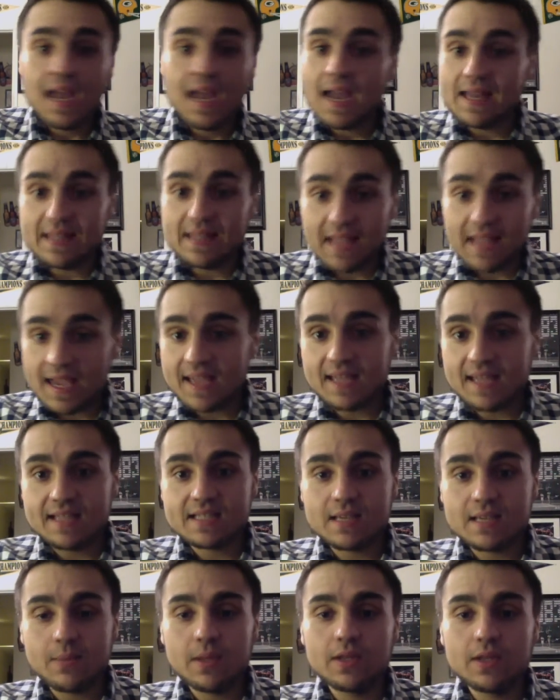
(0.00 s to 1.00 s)
And the
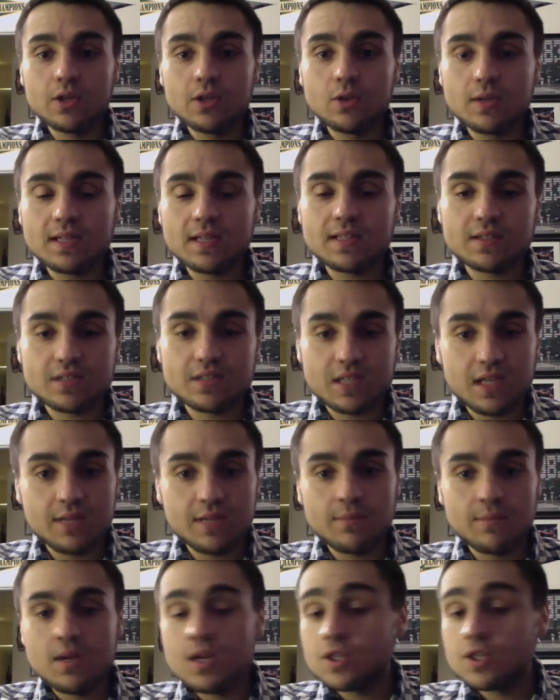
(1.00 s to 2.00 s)
Yankees, I mean, you look at their
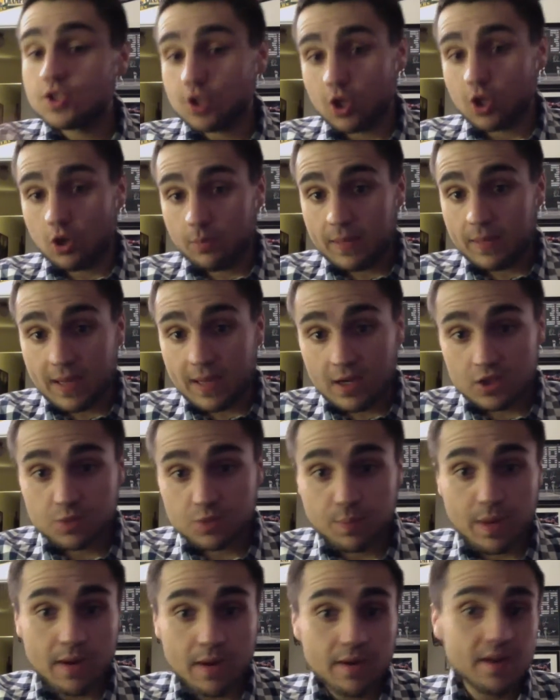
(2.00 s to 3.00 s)
team, Jacoby
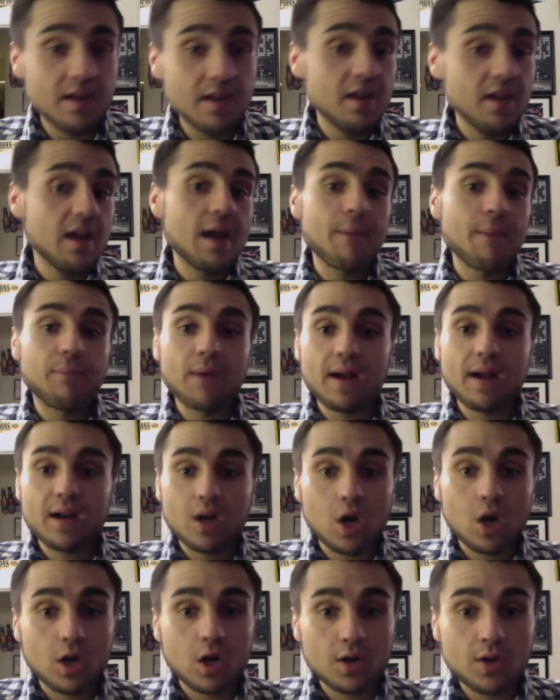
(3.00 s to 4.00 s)
Ellsbury, Brett
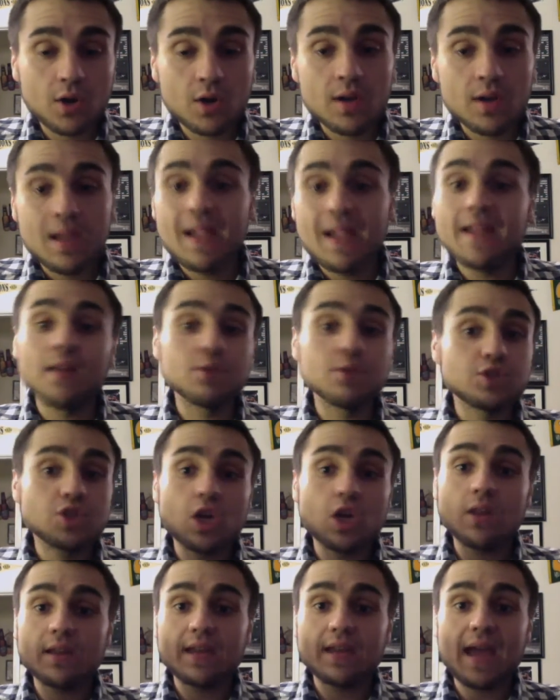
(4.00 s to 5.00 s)
Gardner,
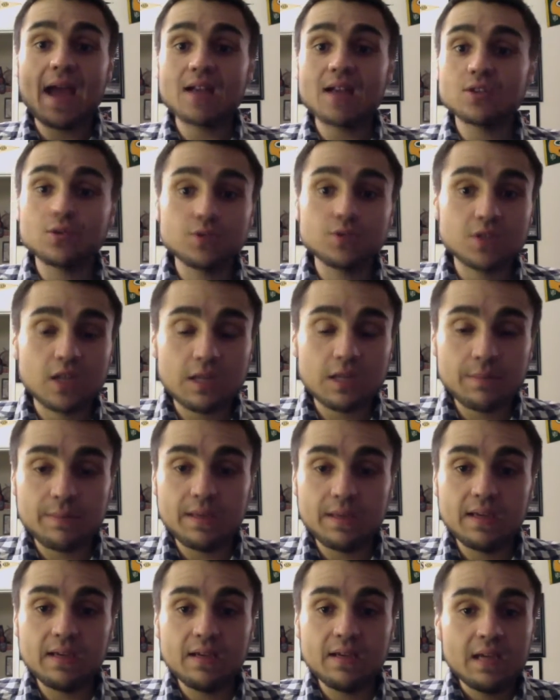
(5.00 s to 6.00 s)
Starlin Castro is going to
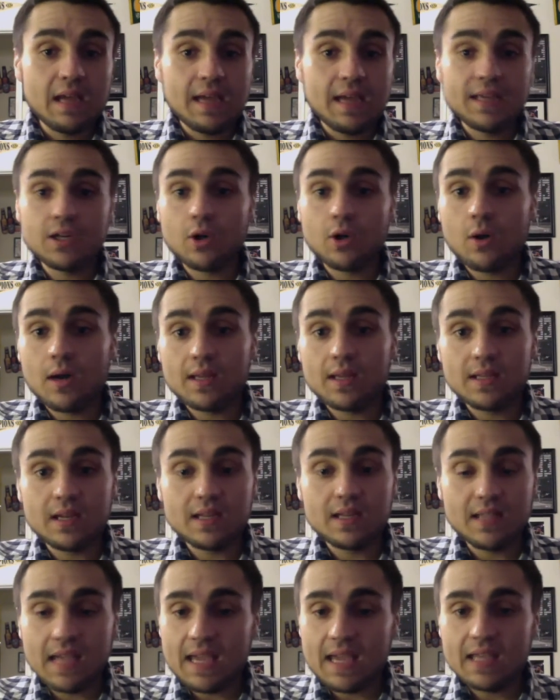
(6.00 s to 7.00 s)
be, a
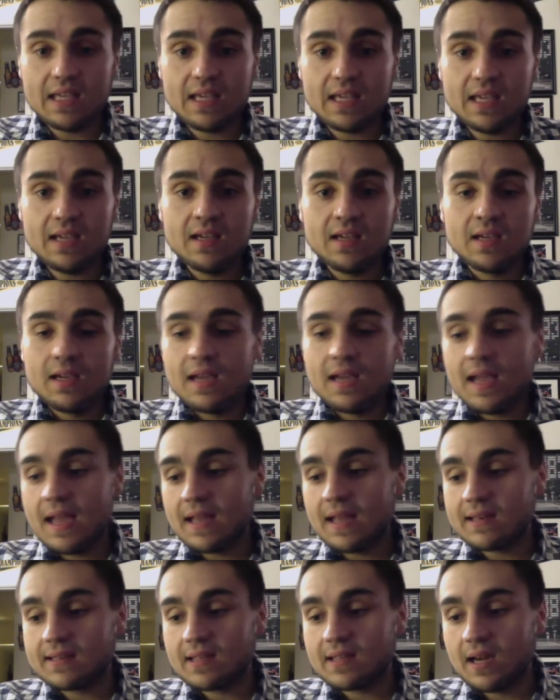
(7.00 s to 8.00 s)
Yankee,
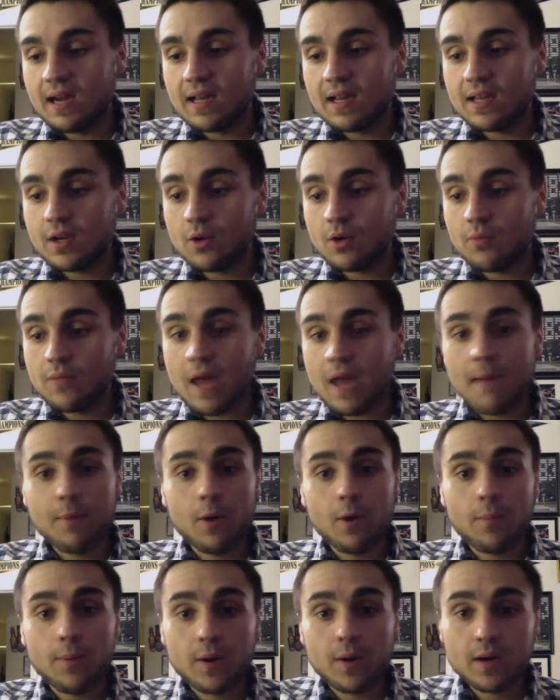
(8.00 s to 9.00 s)
and, that
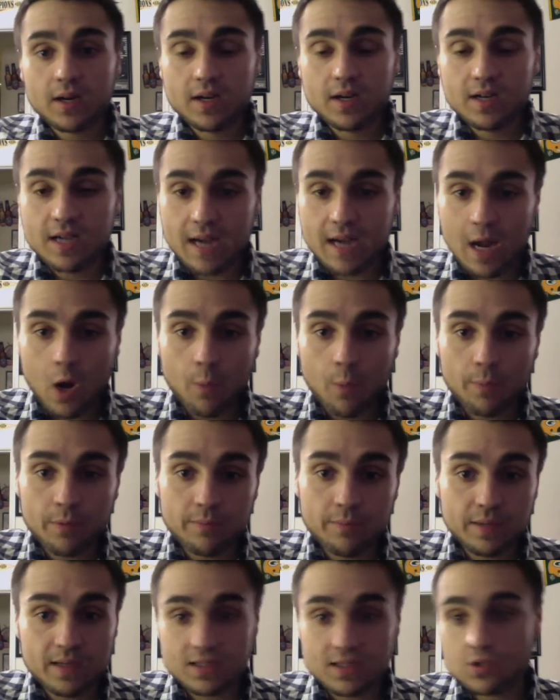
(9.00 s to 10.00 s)
ballpark could help
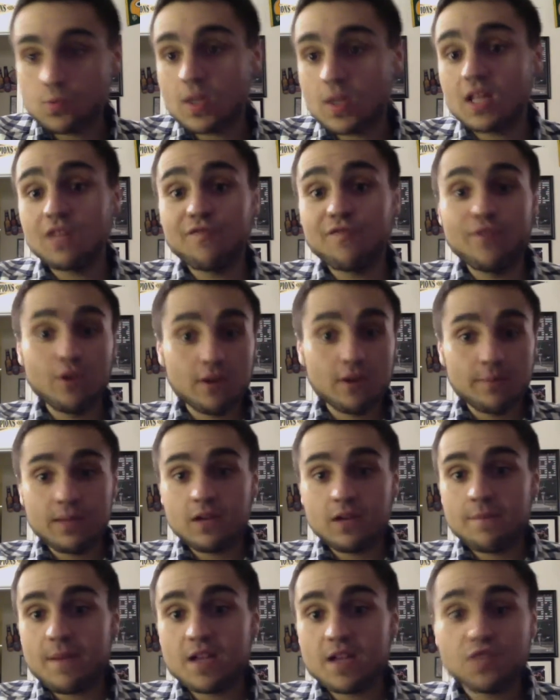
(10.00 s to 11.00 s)
them because Wrigley Field can be
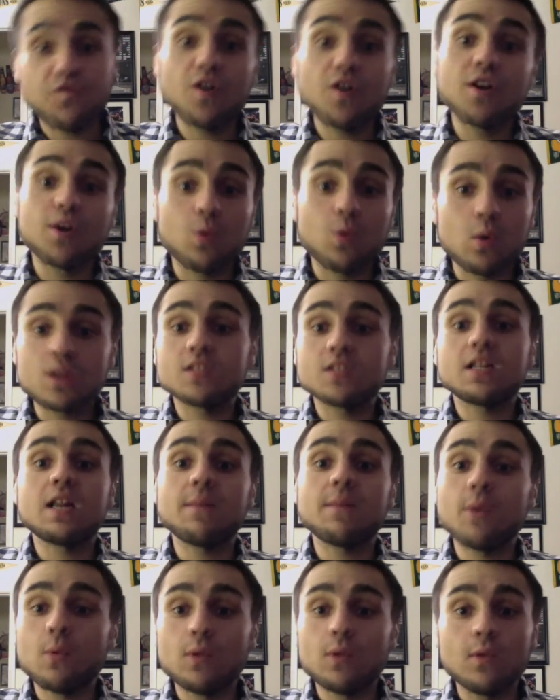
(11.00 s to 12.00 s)
your best friend or your worst
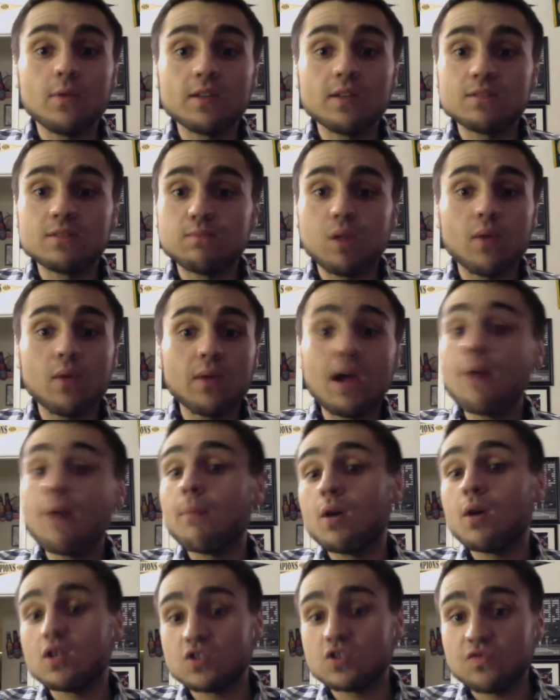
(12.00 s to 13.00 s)
enemy. When the wind's blowing out,
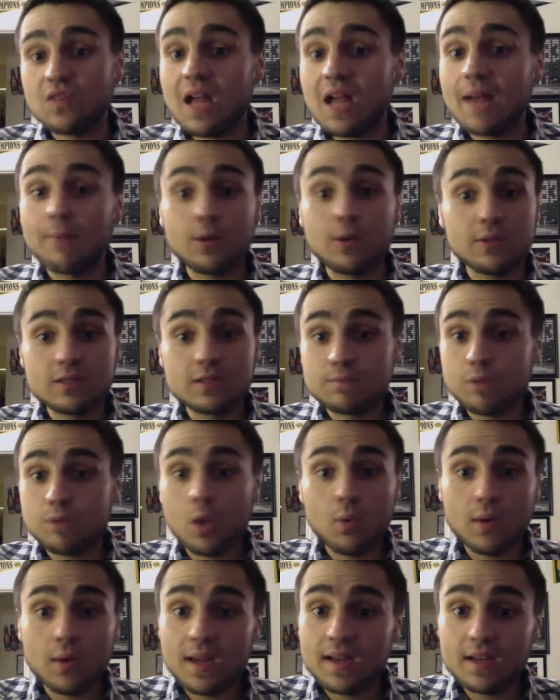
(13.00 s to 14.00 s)
balls fly, but when it's
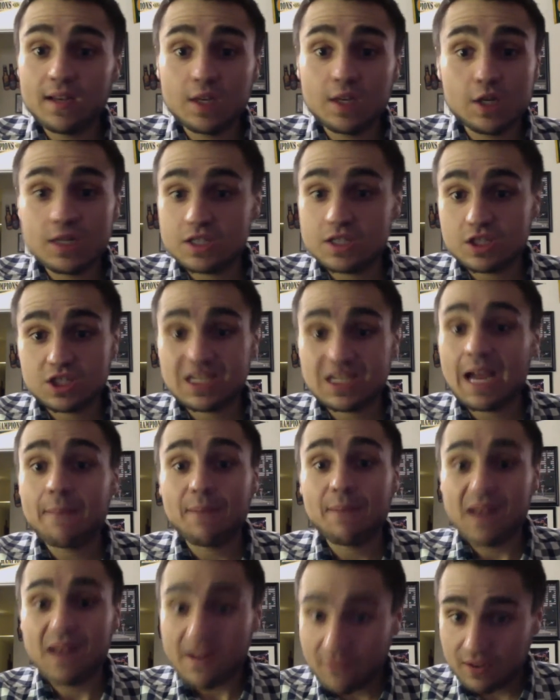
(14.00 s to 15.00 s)
blowing in, it's
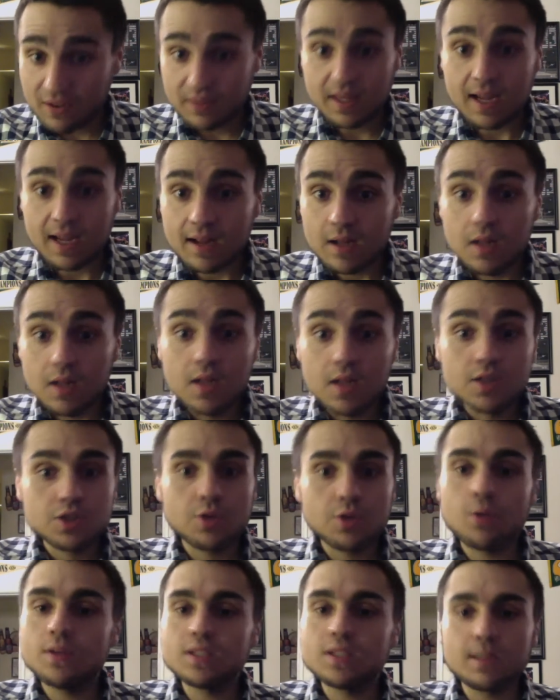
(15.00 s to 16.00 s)
stopping everything.
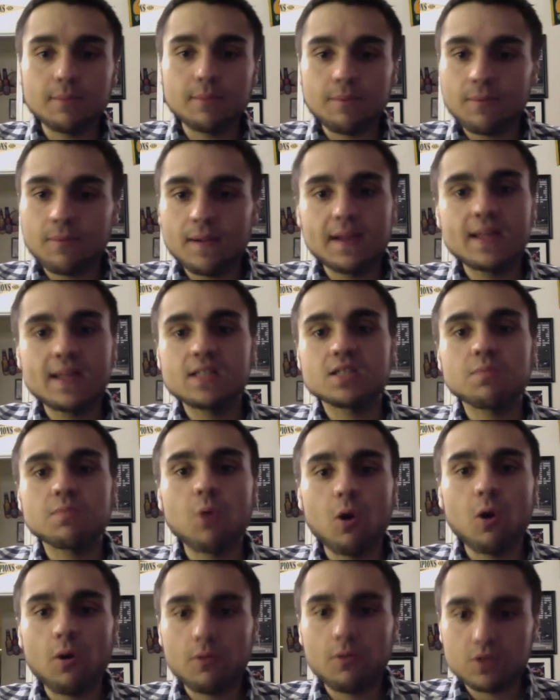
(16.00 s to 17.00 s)
So, he's going to be playing at a
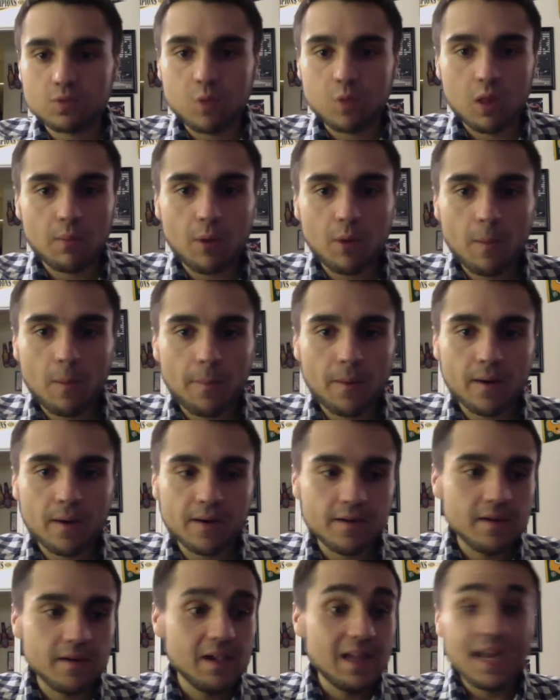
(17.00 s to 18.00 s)
smaller
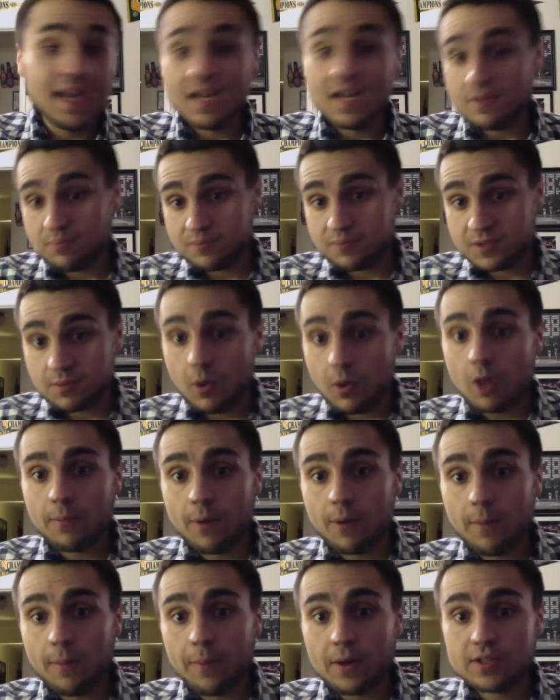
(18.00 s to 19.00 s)
ballpark, and smaller
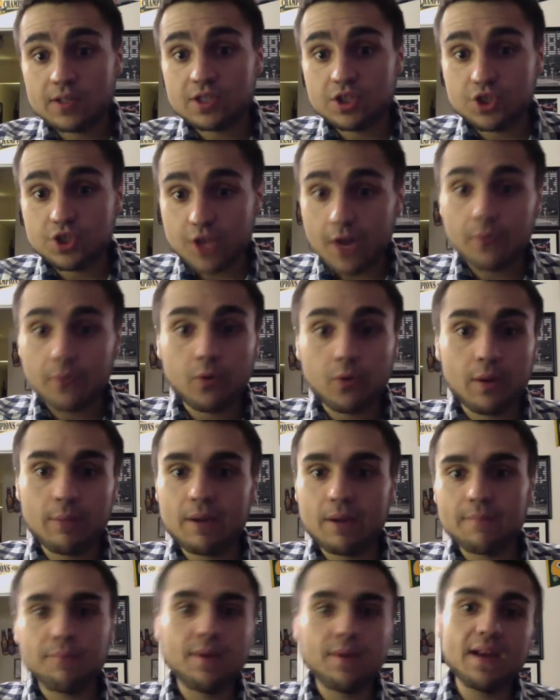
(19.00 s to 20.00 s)
ballparks in general. I
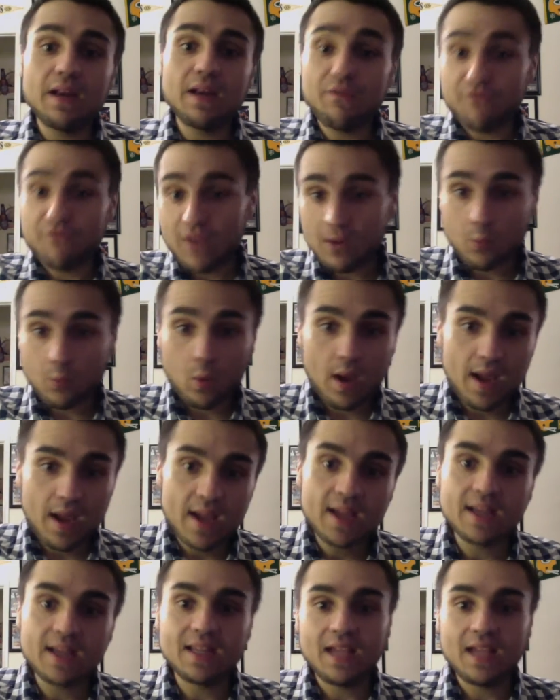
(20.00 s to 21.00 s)
mean, playing at
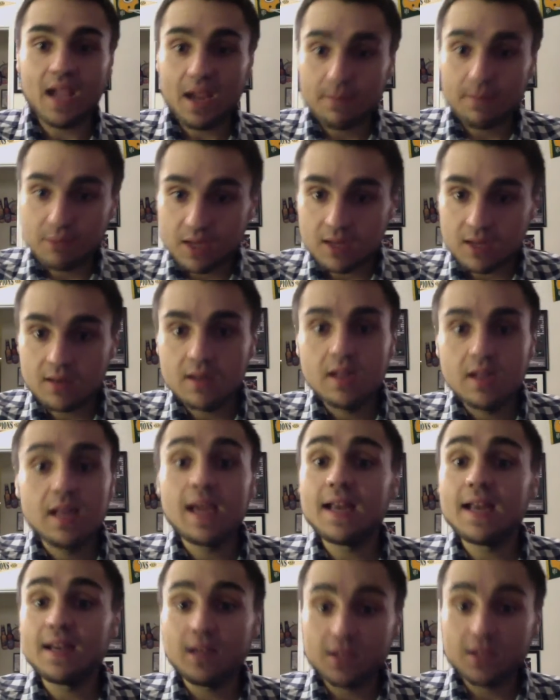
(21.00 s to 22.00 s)
Fenway and Camden
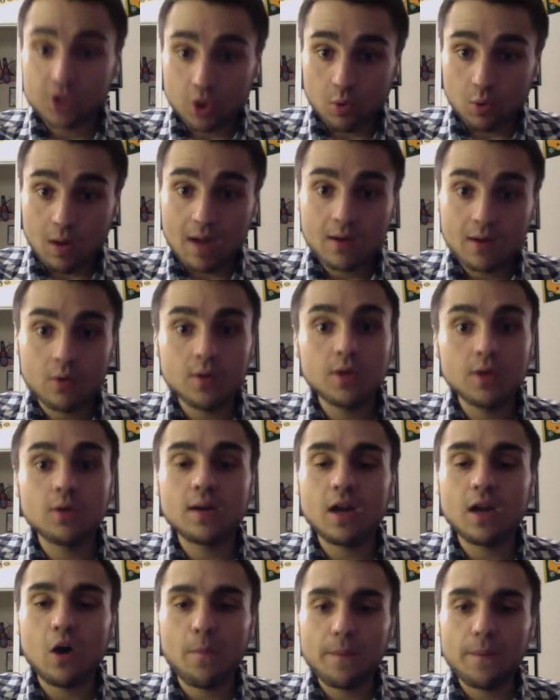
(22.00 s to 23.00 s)
and Toronto,
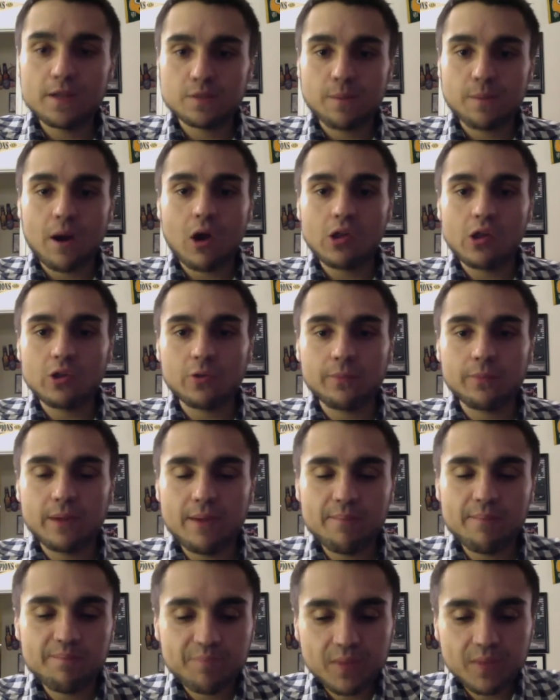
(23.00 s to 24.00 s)
could help his power a little
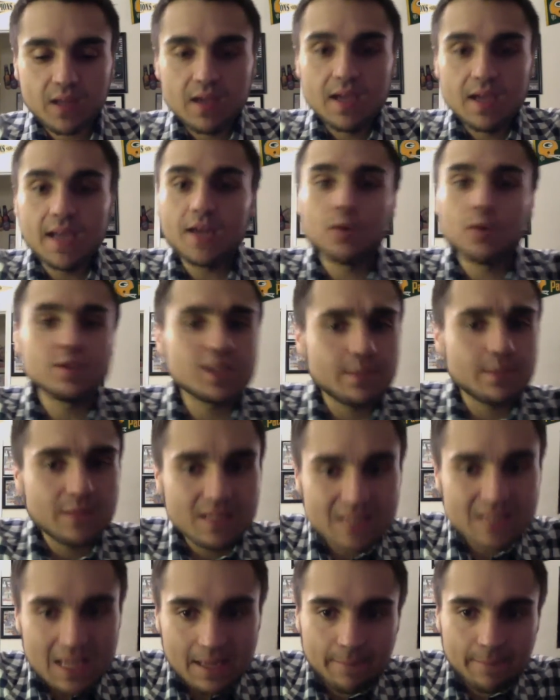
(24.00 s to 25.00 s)
bit. He's going to be
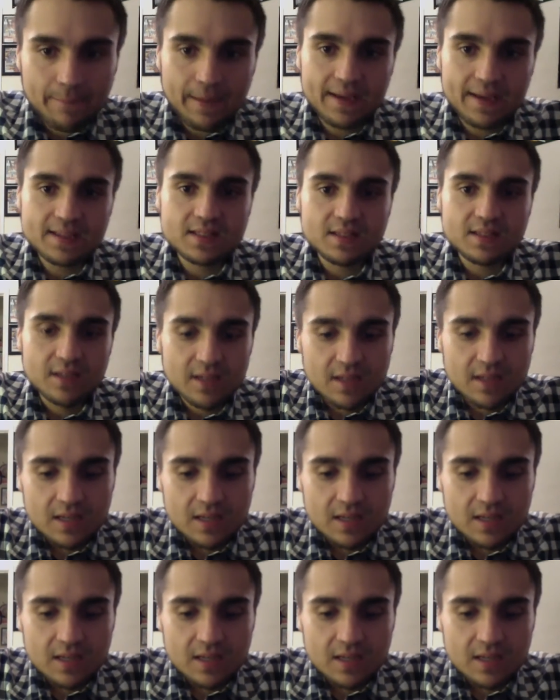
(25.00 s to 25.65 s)
at second base.